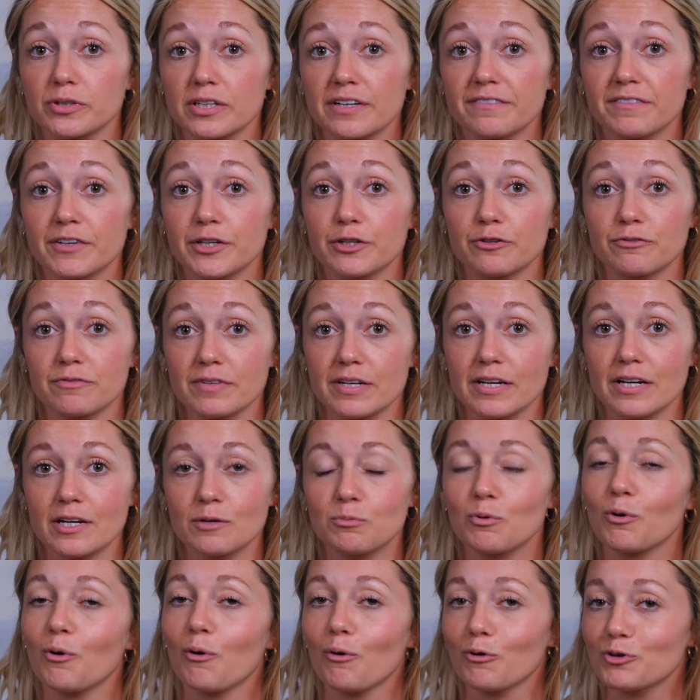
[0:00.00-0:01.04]
relief that you
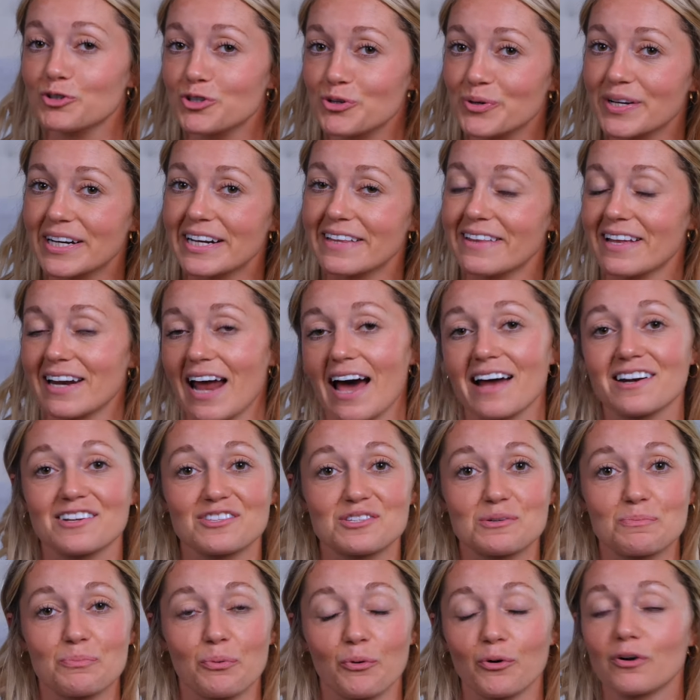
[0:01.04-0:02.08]
need while also getting that
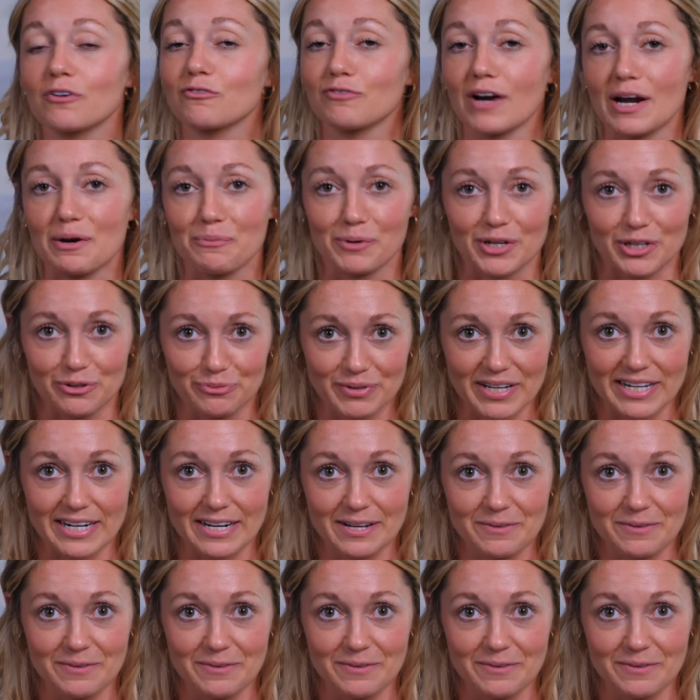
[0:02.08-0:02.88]
added support right where you need